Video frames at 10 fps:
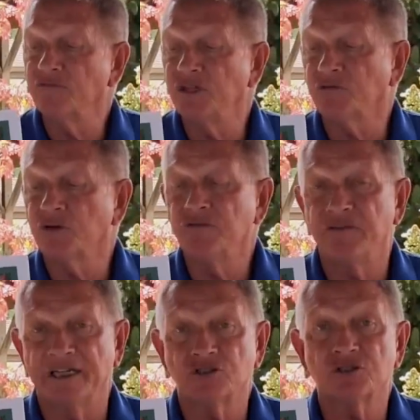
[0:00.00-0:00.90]
of different
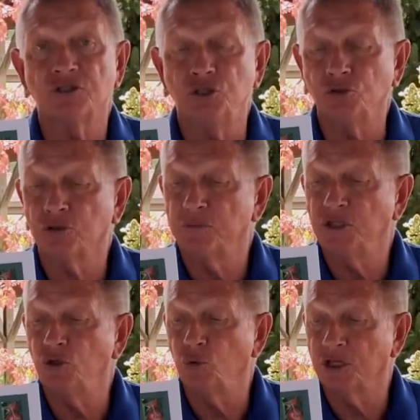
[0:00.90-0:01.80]
events that you can
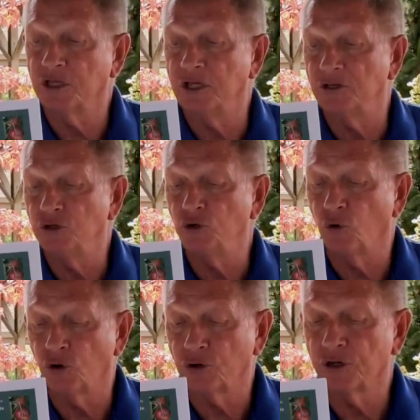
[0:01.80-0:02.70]
be doing in
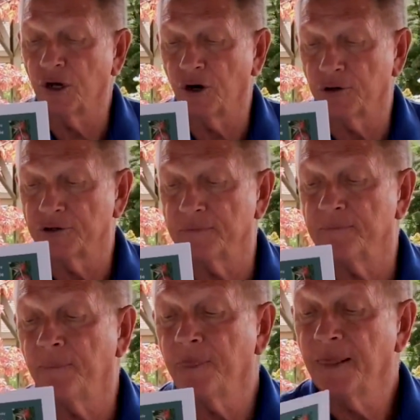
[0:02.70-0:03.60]
your garden.
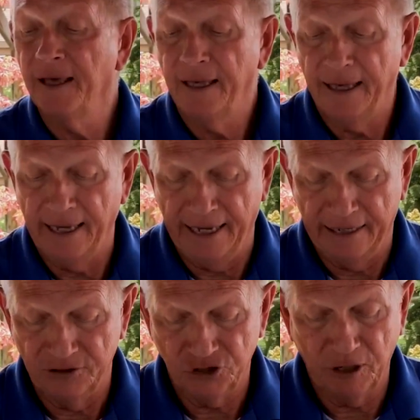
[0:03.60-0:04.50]

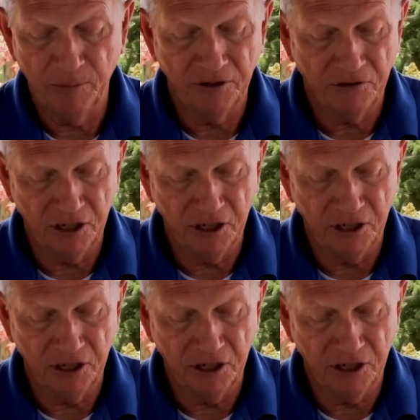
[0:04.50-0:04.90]
And some of the